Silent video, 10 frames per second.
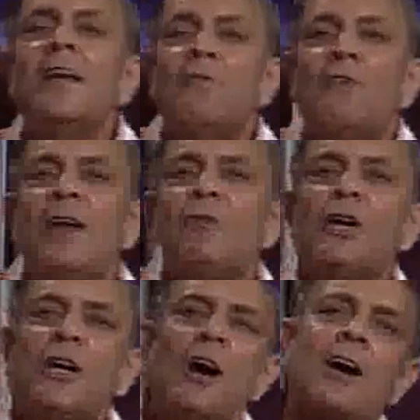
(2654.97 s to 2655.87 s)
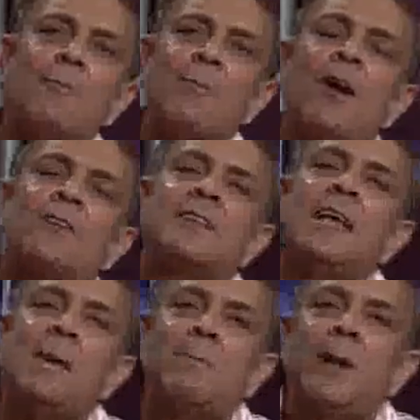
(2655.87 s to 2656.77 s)
When we talk of
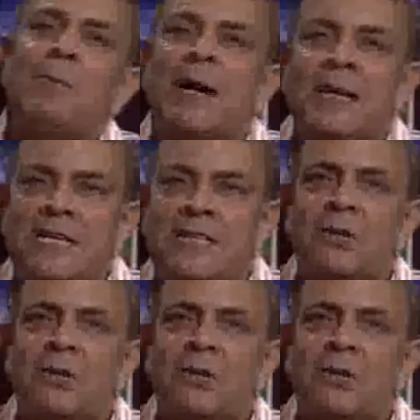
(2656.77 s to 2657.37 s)
policy implementation,